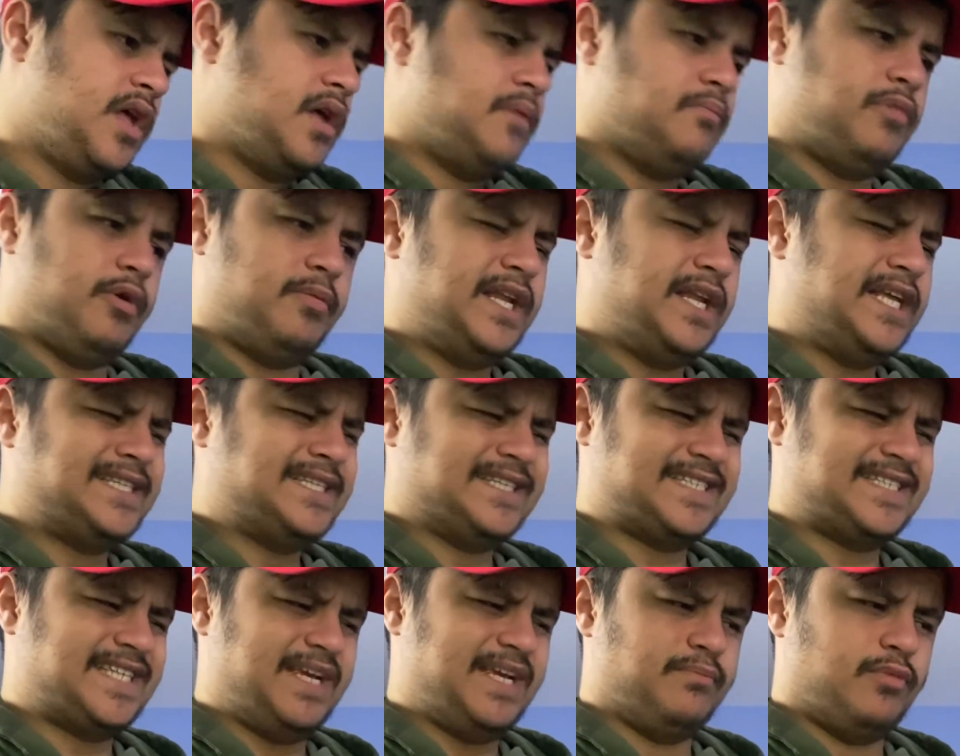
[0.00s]
But we need to
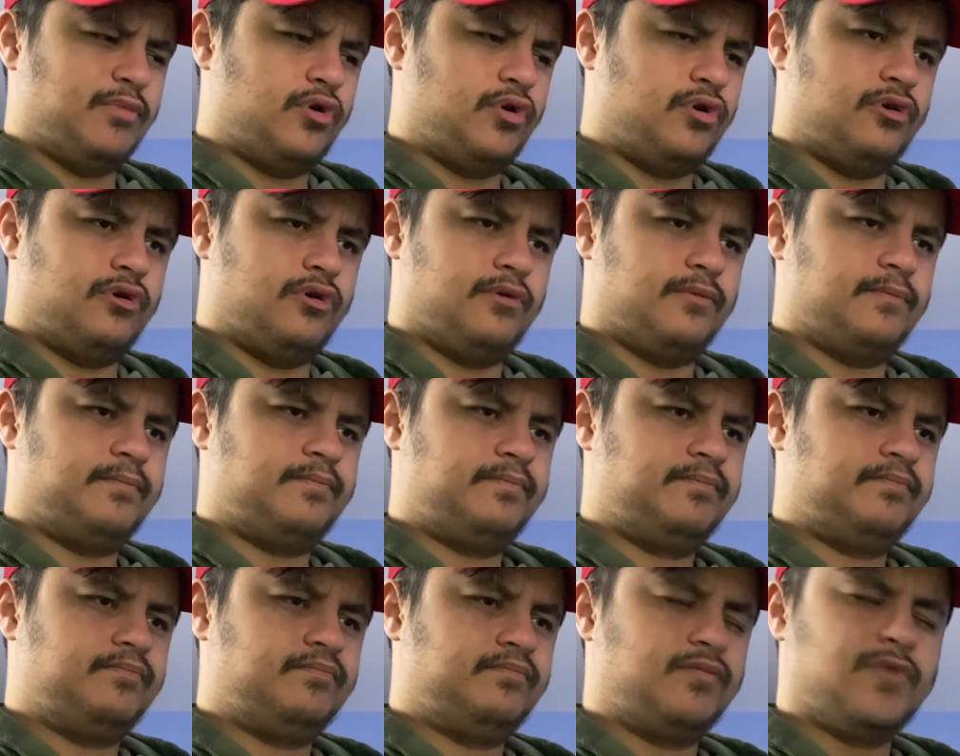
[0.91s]
see more,
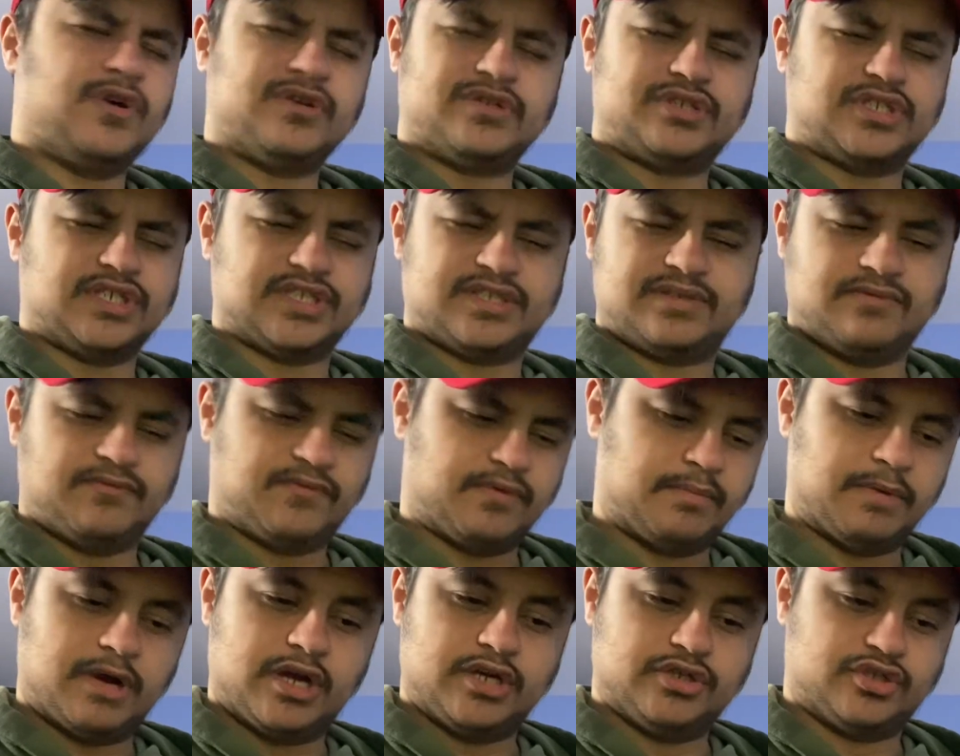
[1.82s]
not just
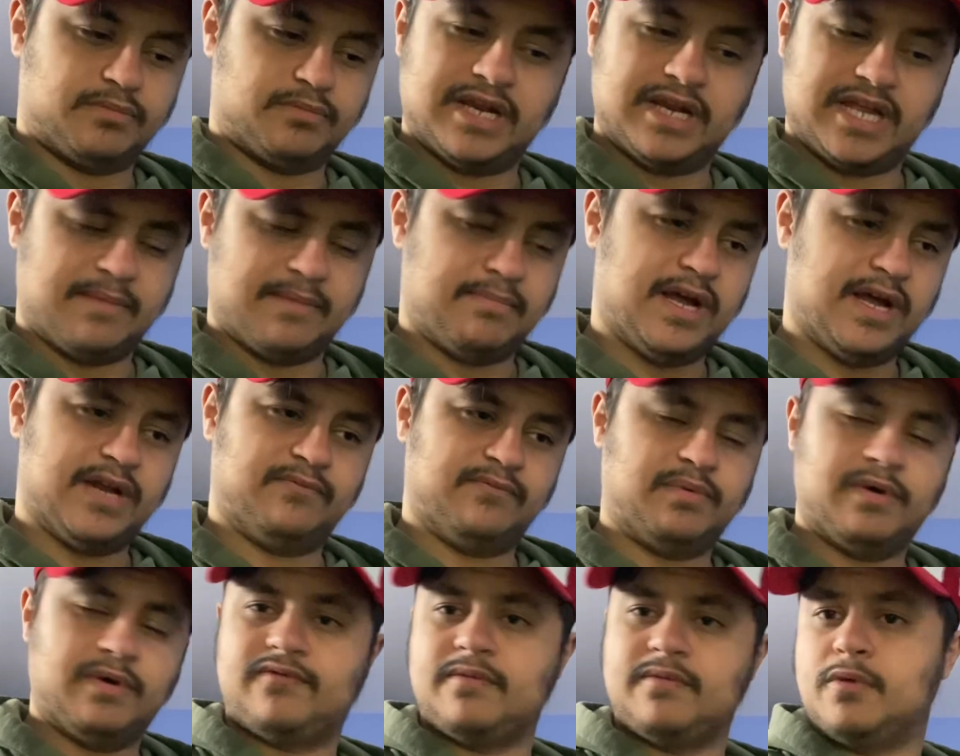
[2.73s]
from a 100 million man,
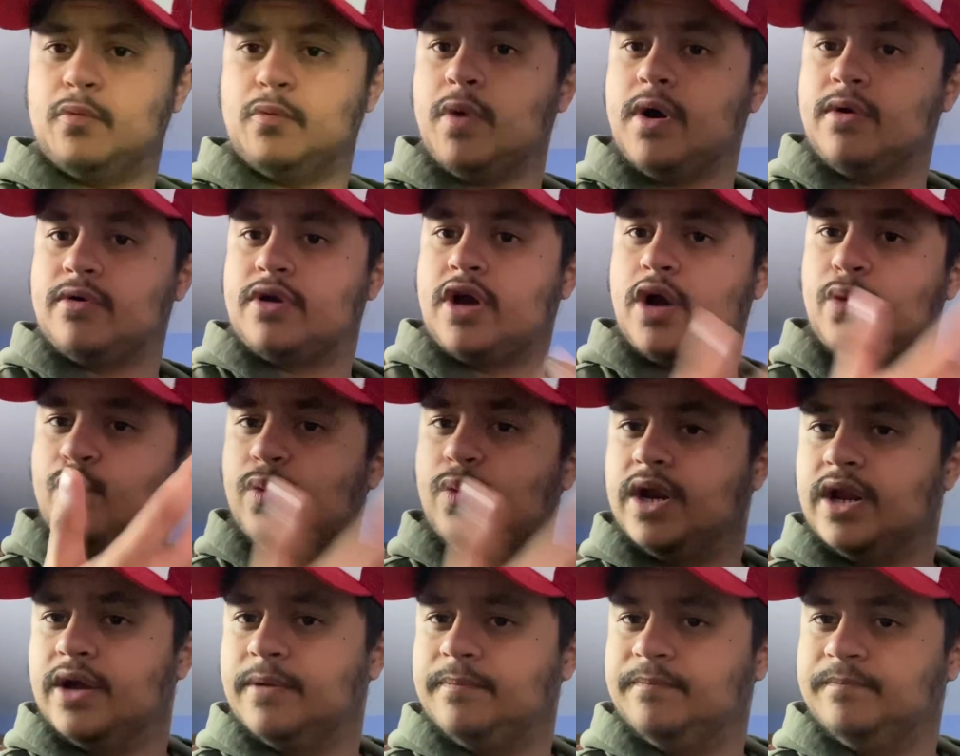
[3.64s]
but from a World Cup
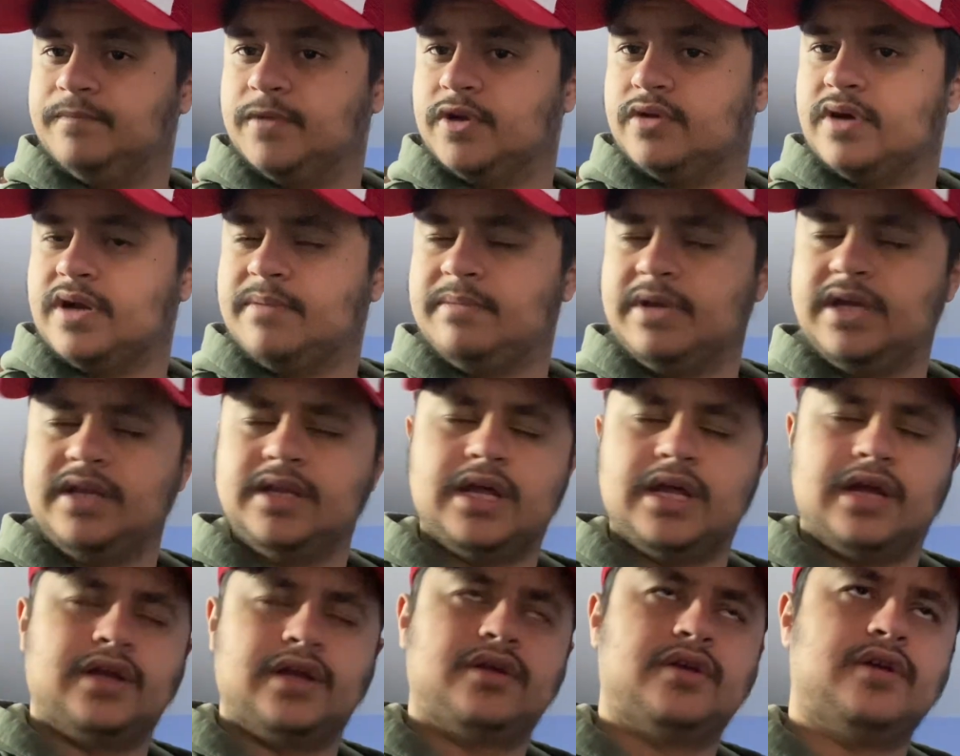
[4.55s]
winner. You know what I mean?
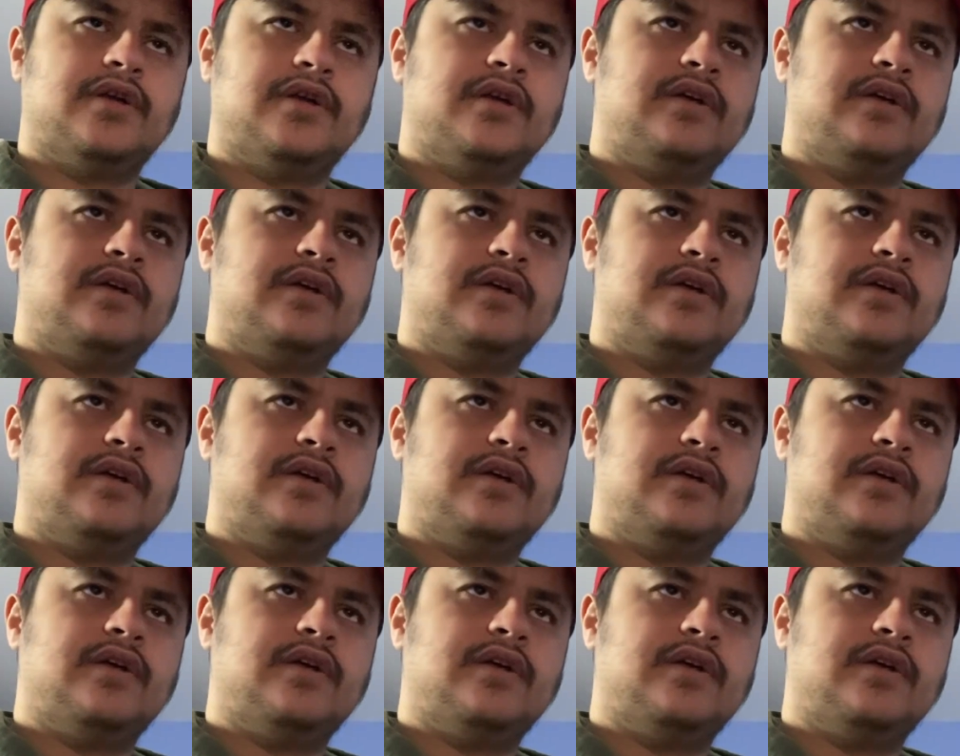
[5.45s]
Like,